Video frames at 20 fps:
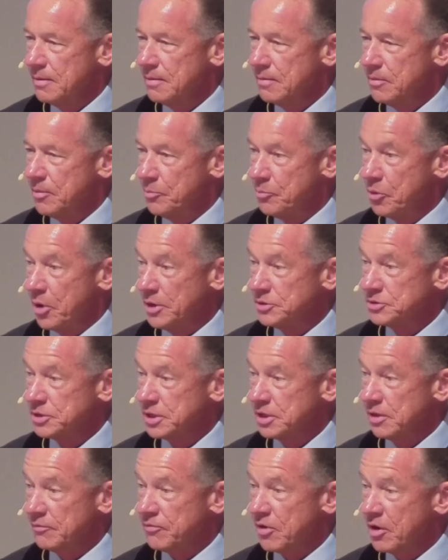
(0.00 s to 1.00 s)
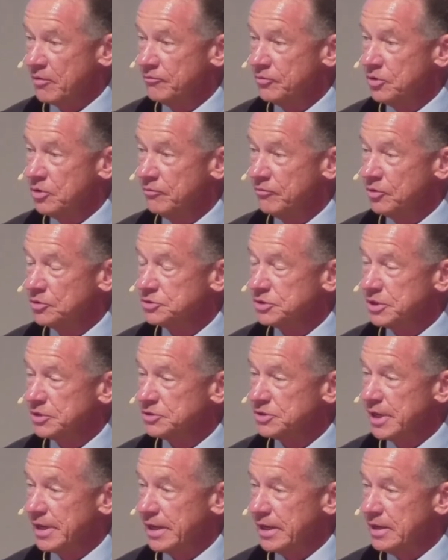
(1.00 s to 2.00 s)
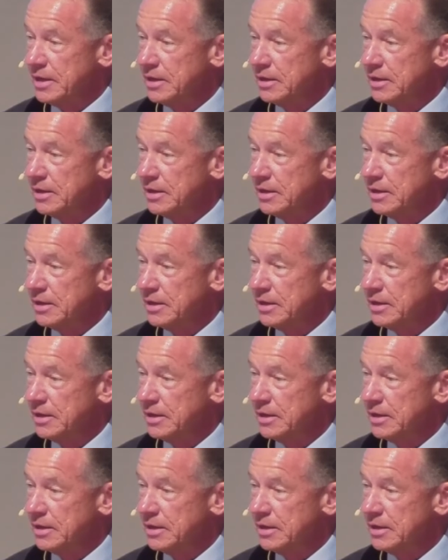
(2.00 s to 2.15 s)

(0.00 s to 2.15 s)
The president of Harvard University said,